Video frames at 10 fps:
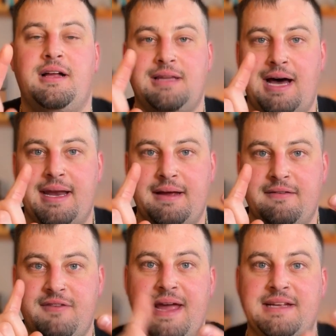a lot
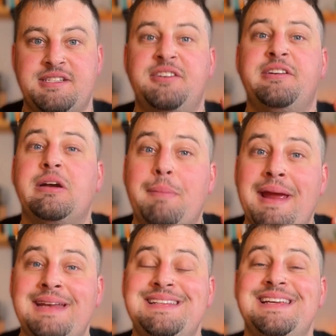of exterior
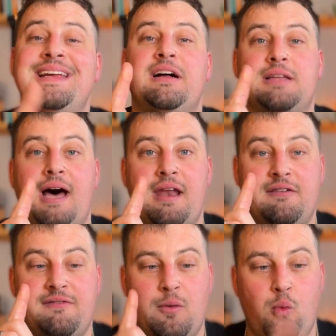painting, a lot
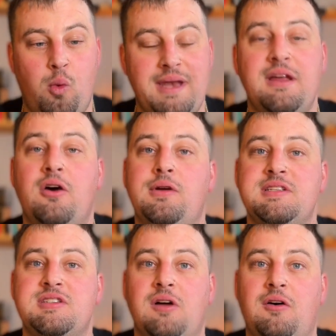of window
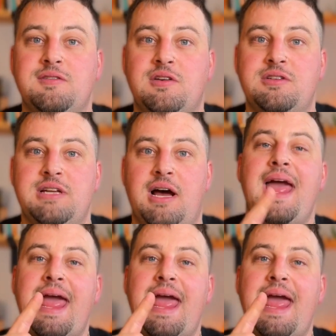installs are done,